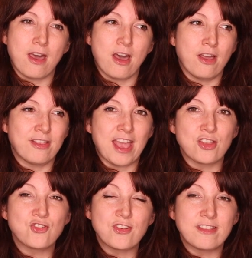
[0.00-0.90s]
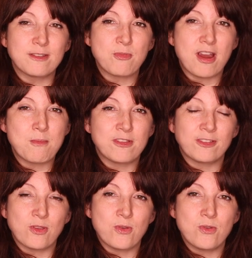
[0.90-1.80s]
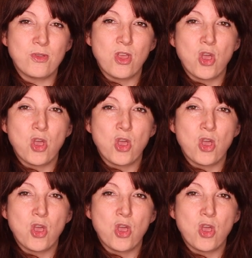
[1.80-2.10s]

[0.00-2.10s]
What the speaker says: on entry into primary school,